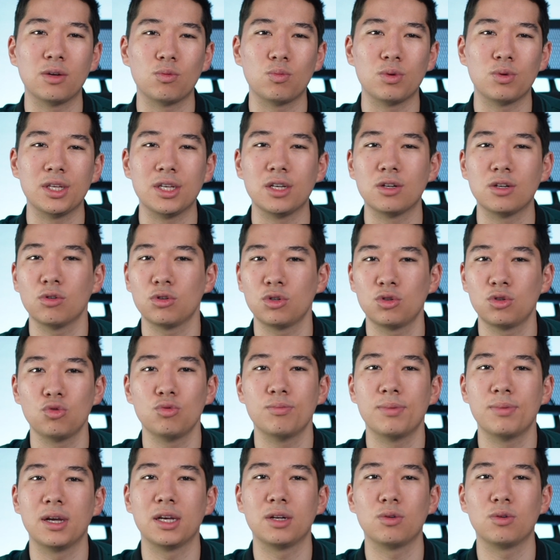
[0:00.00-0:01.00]
week or 2
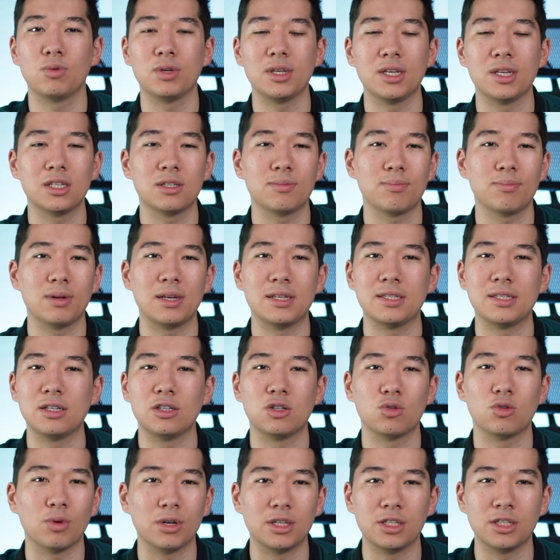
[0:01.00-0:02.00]
bad weeks placing
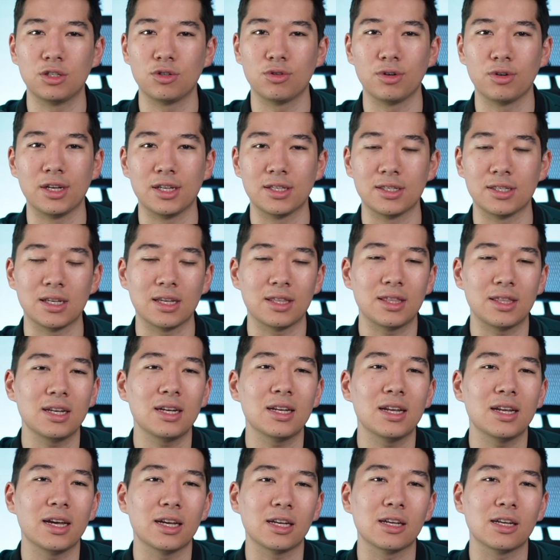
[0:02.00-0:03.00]
20 trades. I think
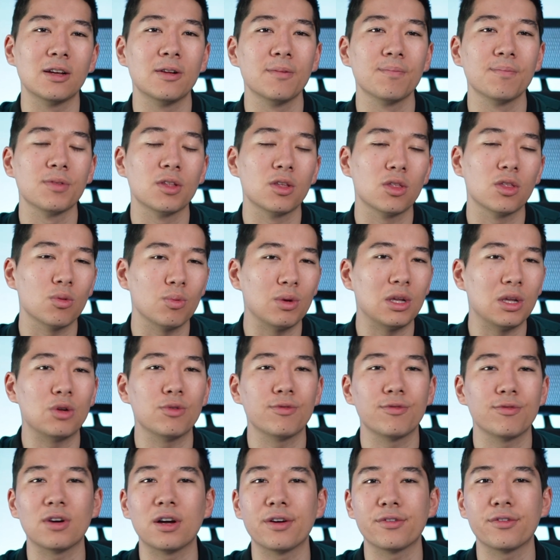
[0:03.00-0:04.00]
like 3 to
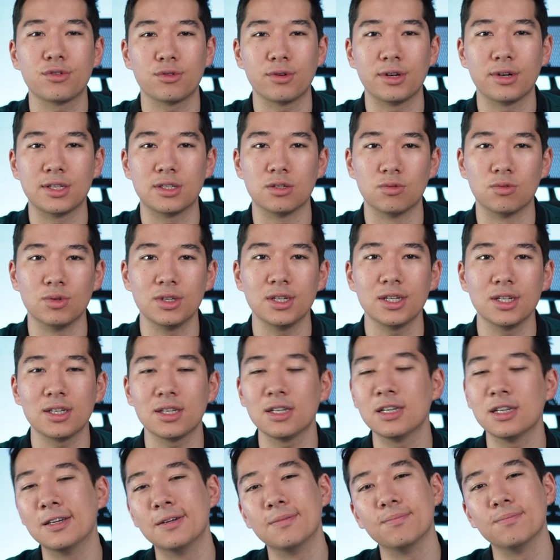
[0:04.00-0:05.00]
5 trades a week,
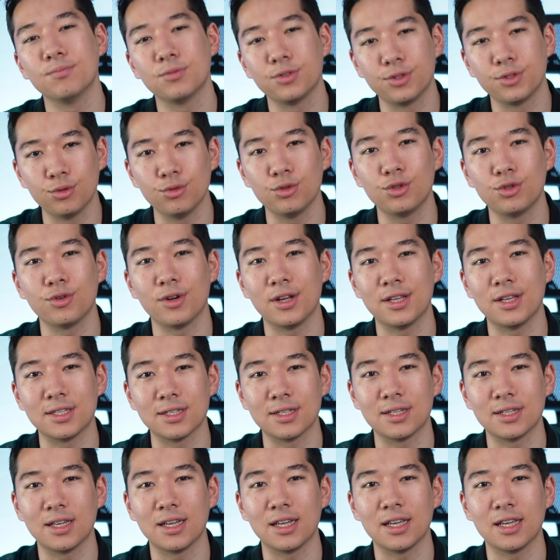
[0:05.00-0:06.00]
2 trades a
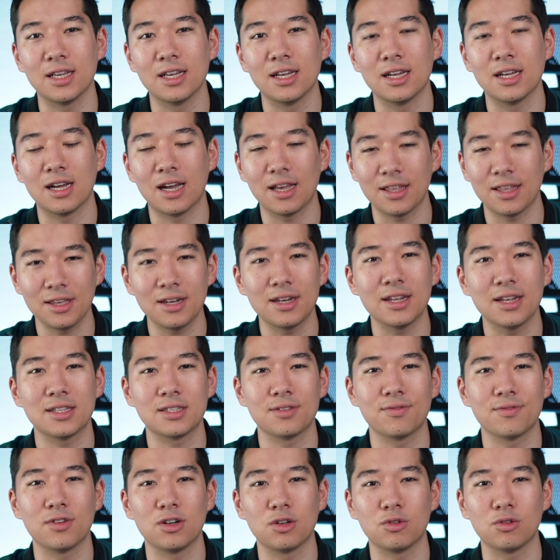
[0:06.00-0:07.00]
day. I think that's a
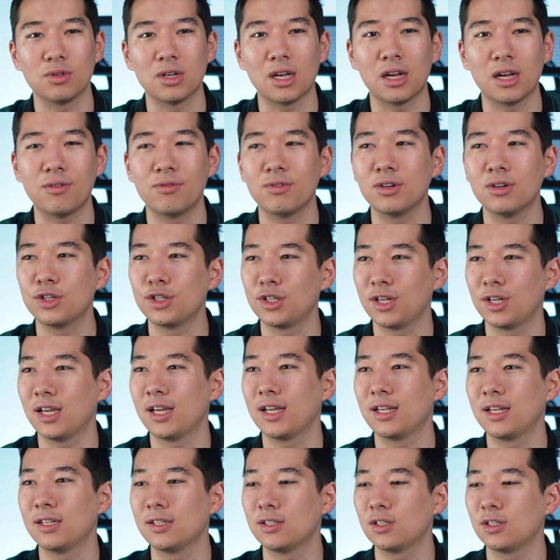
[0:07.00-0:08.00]
very good average.
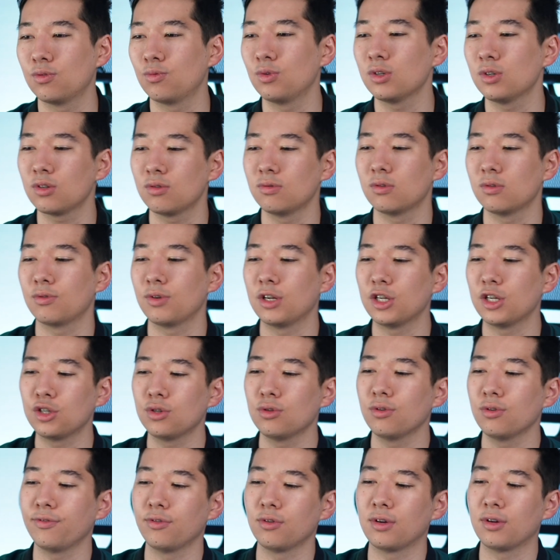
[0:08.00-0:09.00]
And this risk reward ratio,
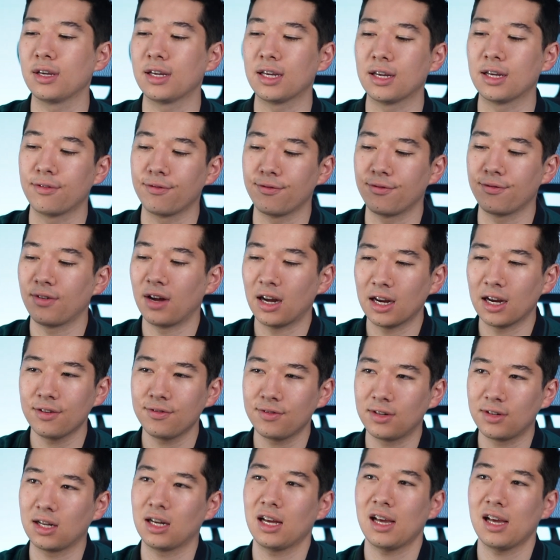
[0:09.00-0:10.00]
if you can get 5
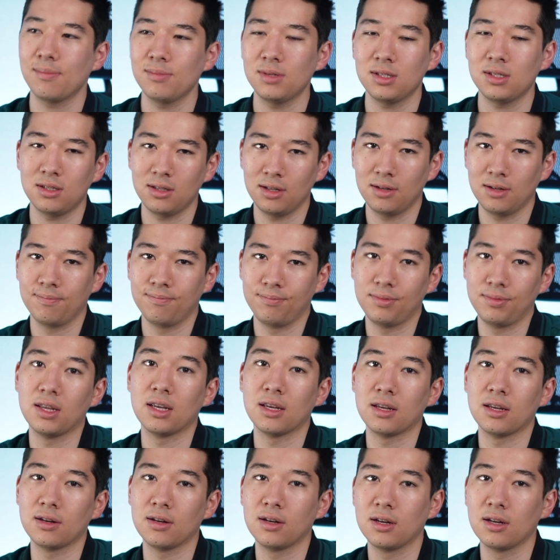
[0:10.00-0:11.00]
times
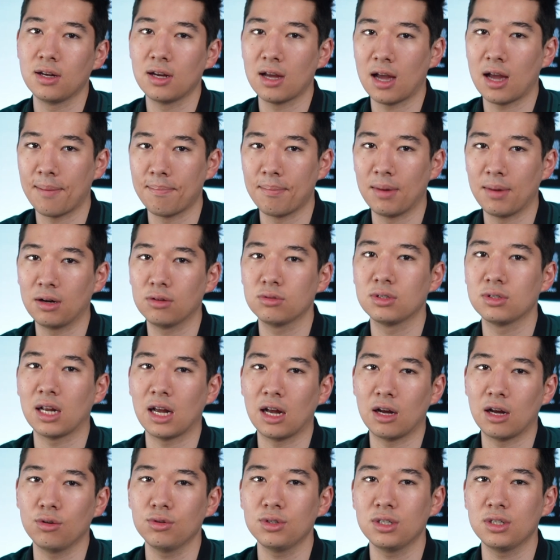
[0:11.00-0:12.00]
the amount
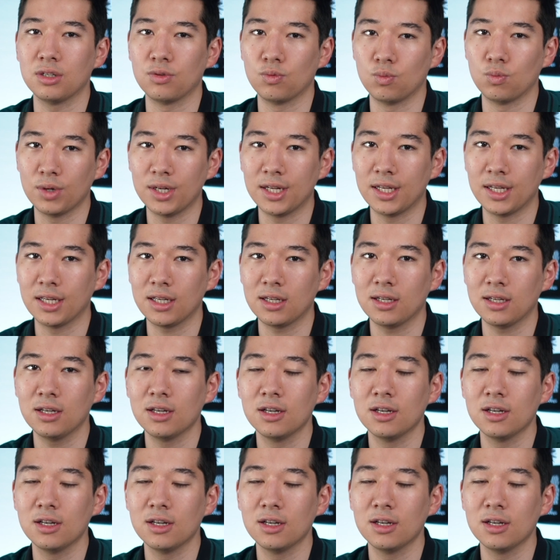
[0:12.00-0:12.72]
out in winning